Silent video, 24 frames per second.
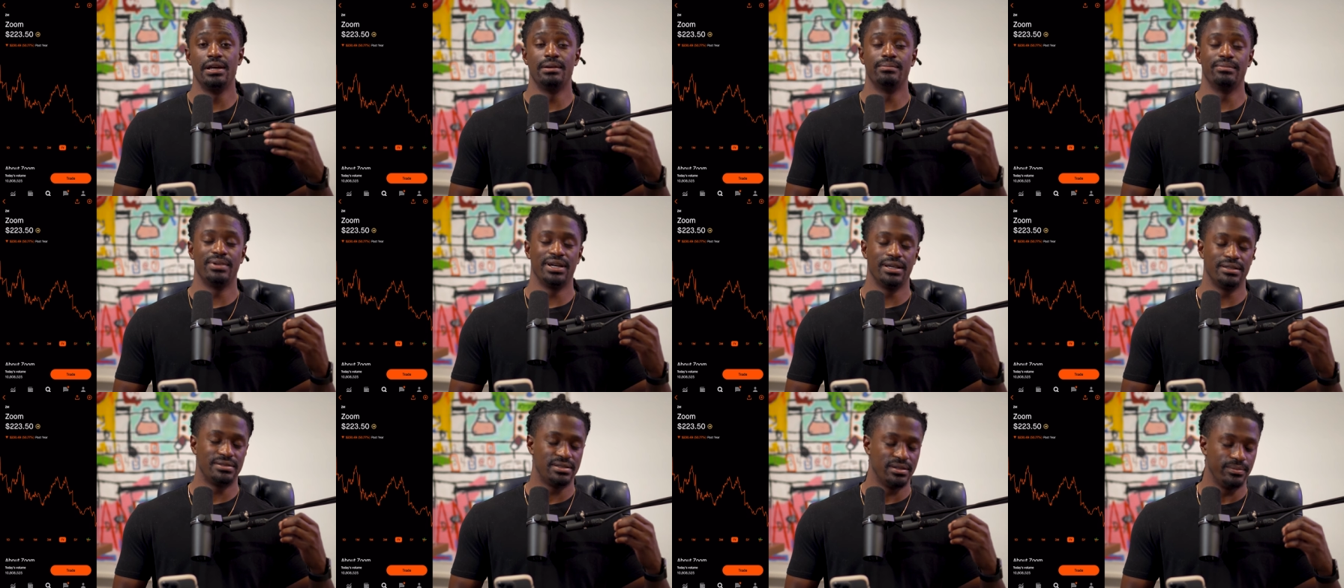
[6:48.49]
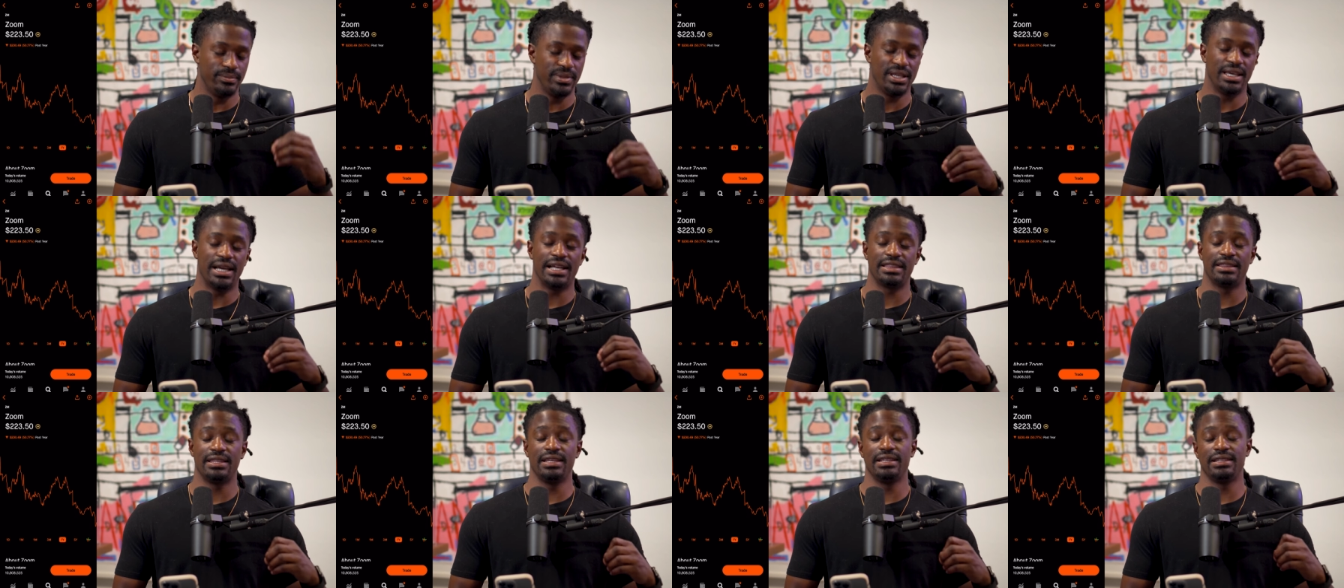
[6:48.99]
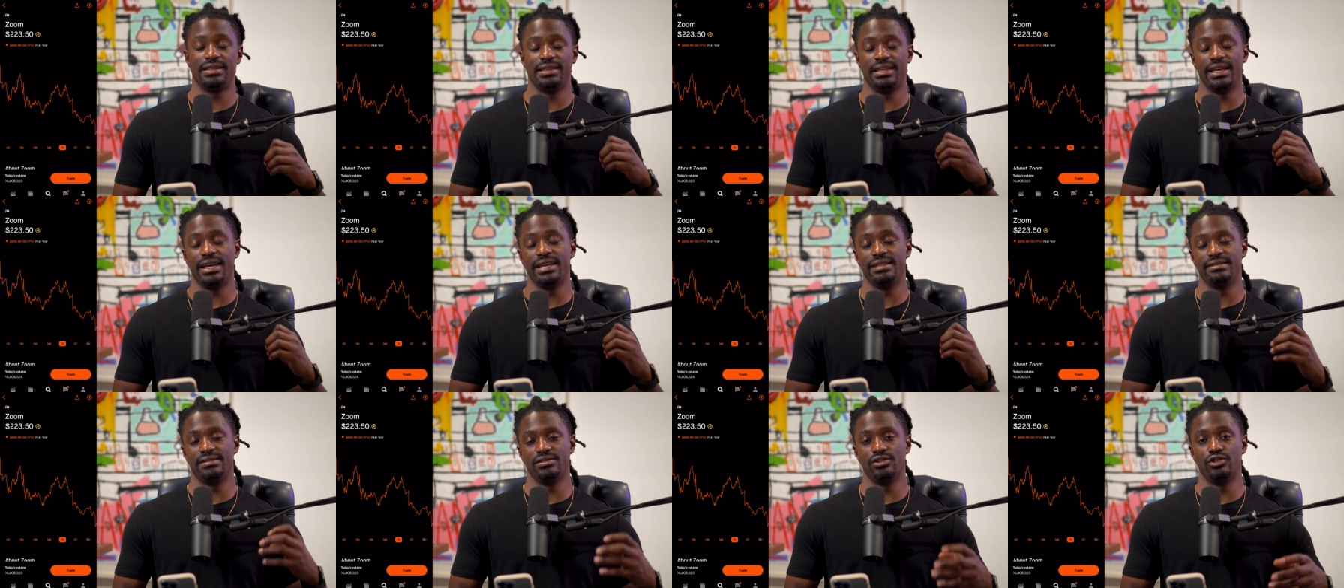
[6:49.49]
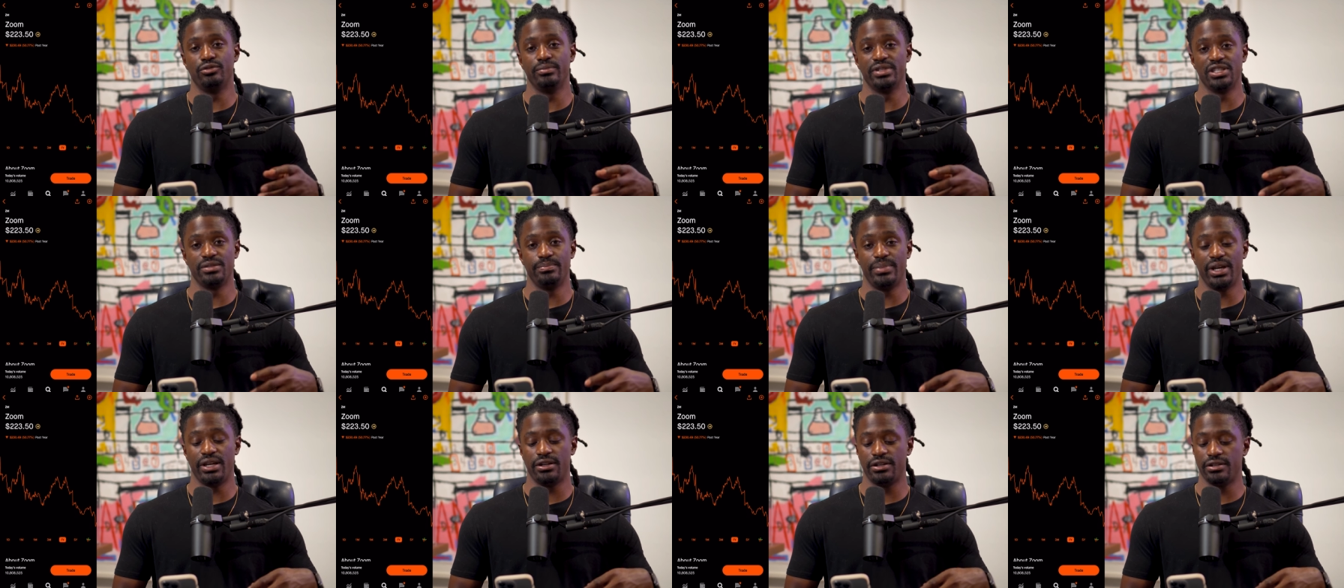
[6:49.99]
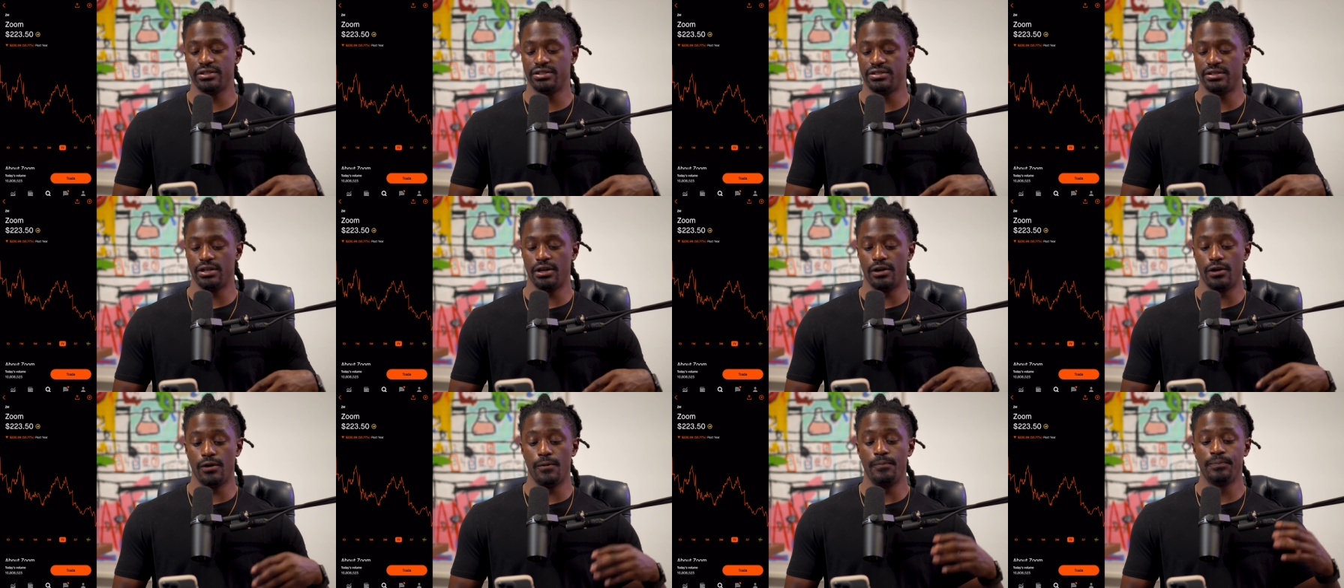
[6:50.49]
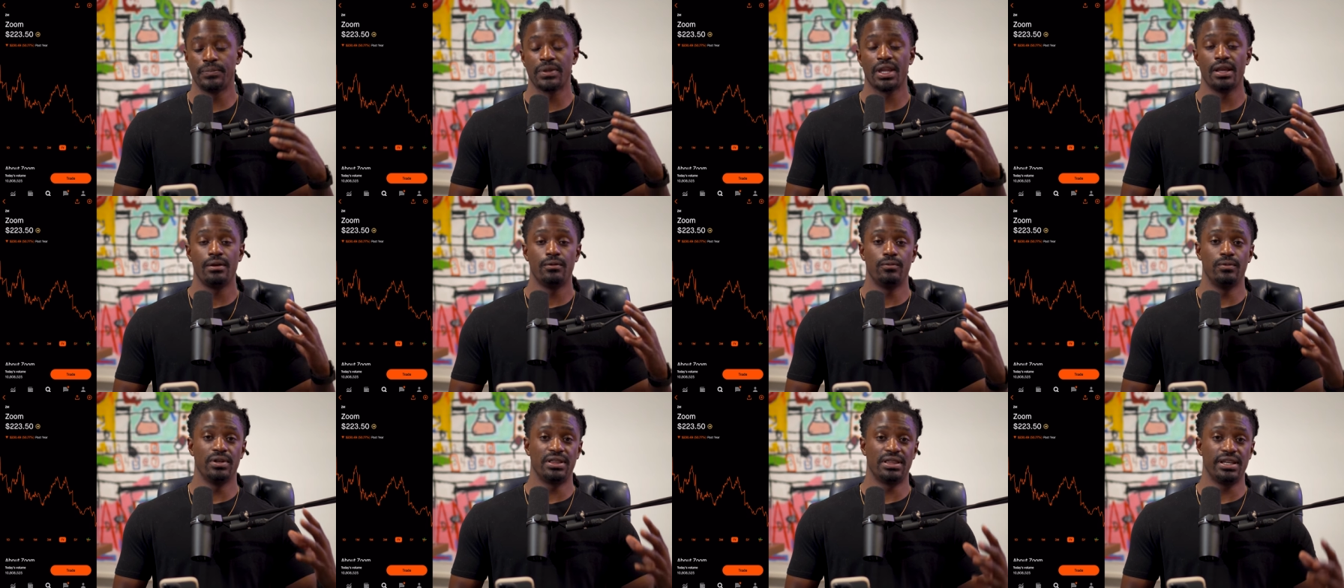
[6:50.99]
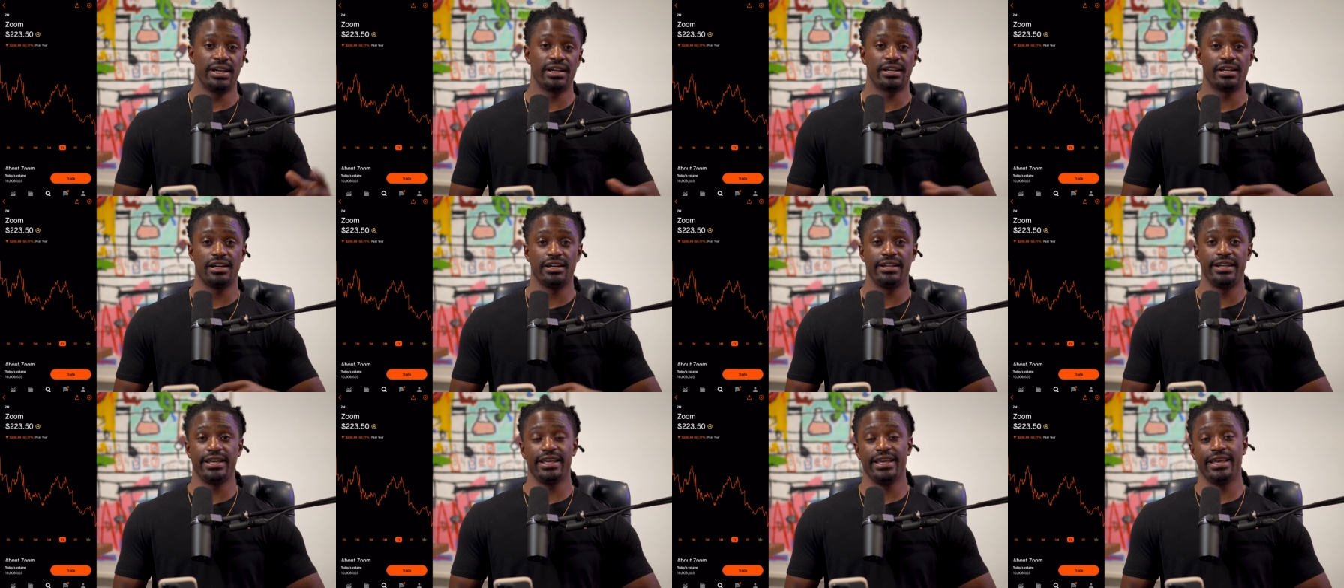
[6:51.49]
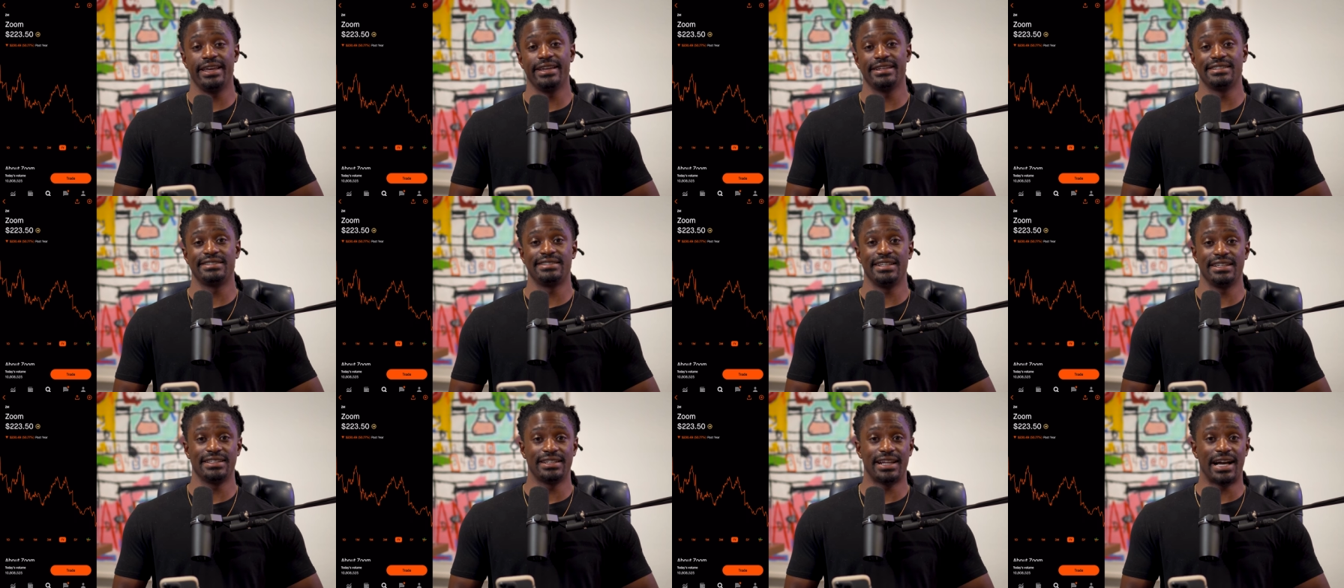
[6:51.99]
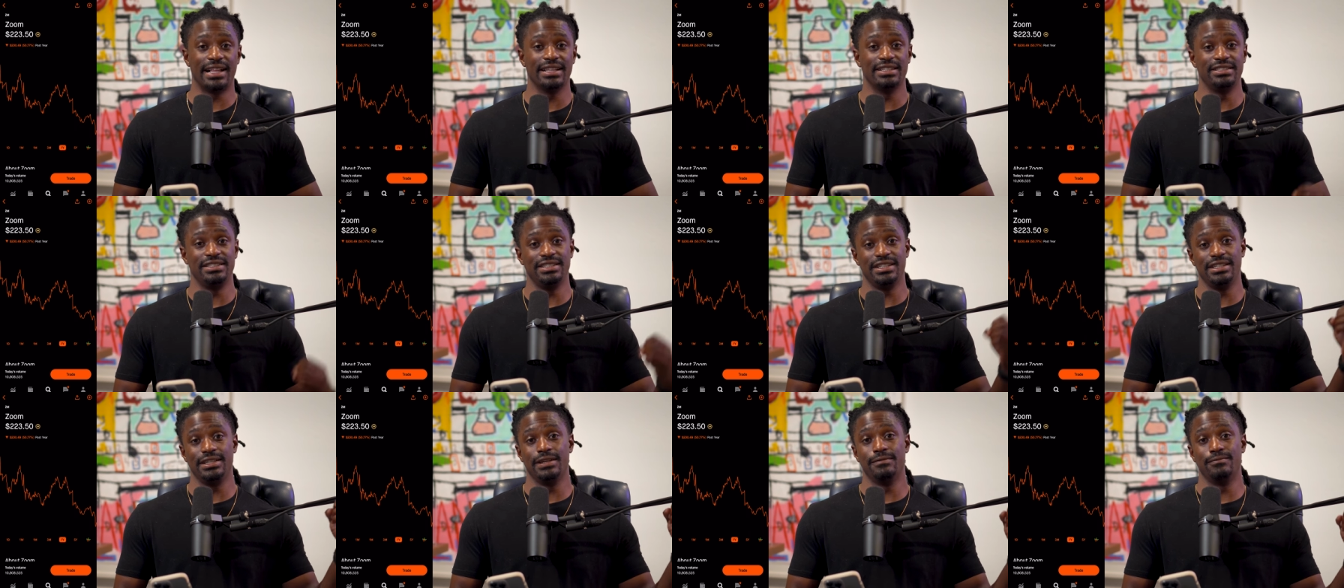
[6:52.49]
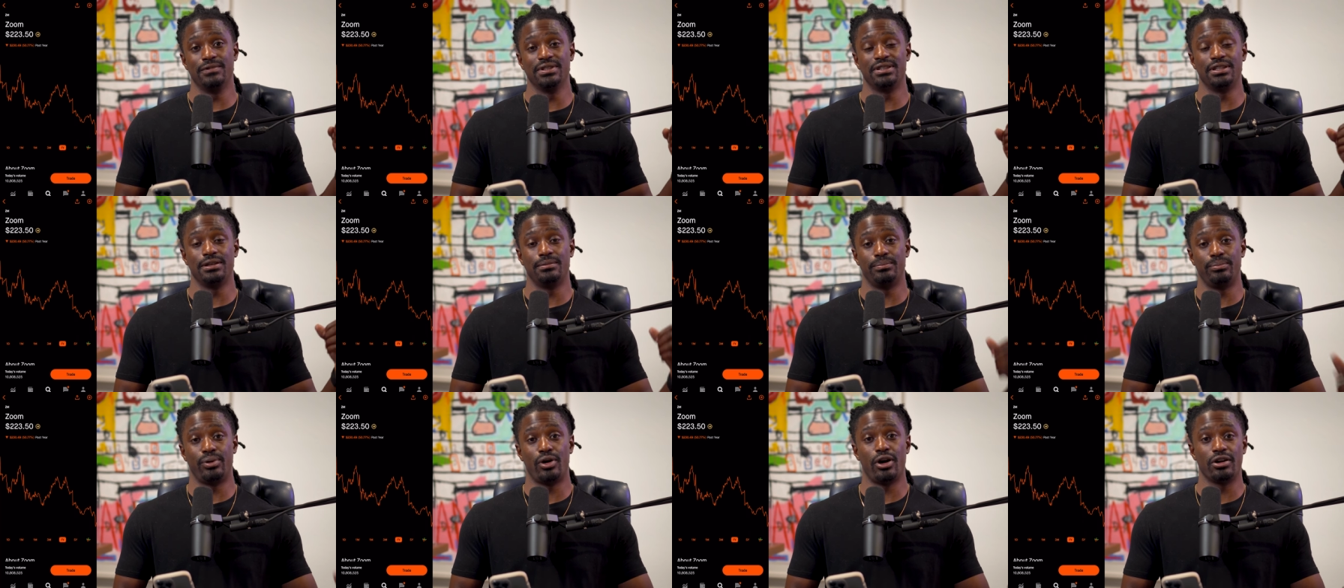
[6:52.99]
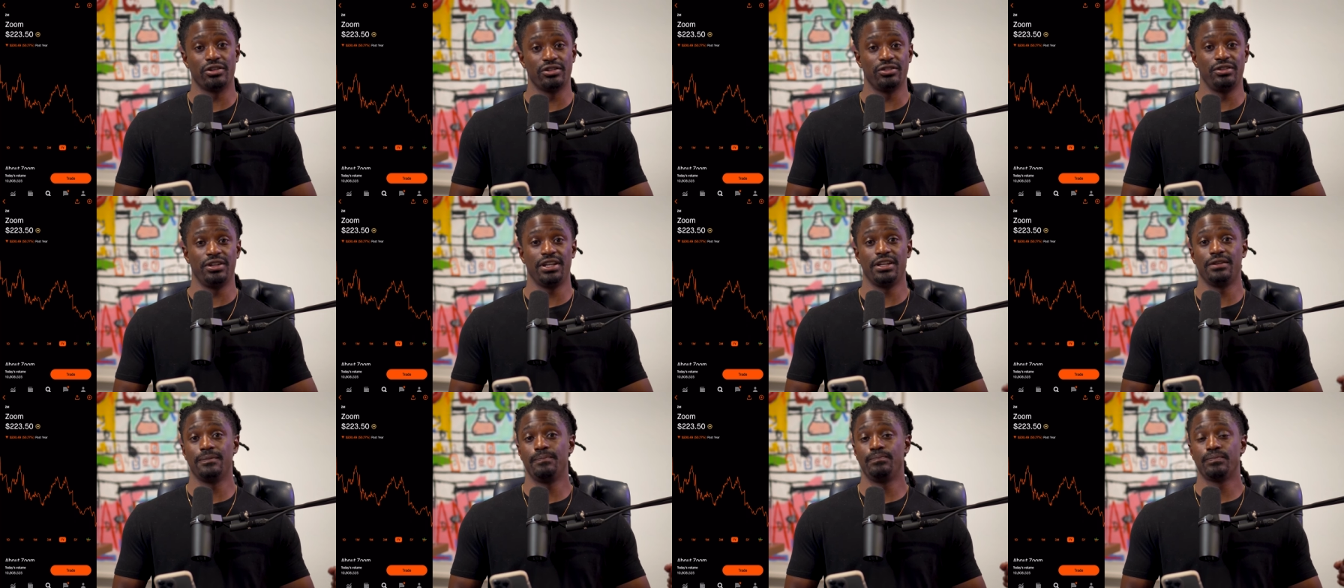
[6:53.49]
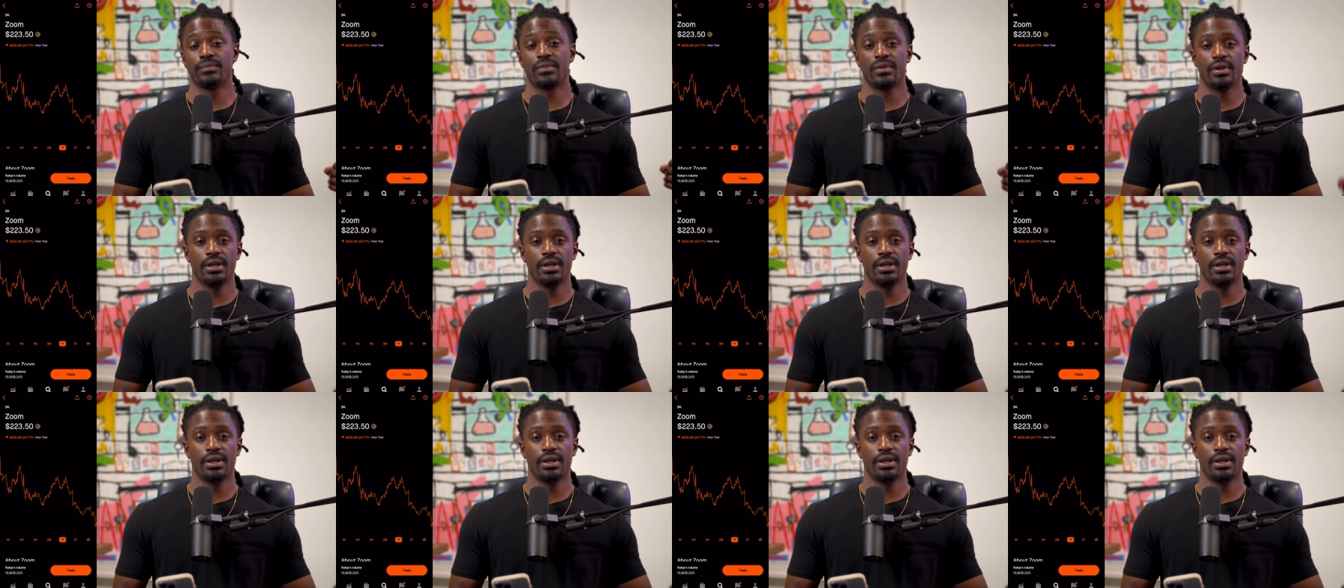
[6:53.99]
But to me, I think that Zoom is better. So with their cutting edge technology and with them partnering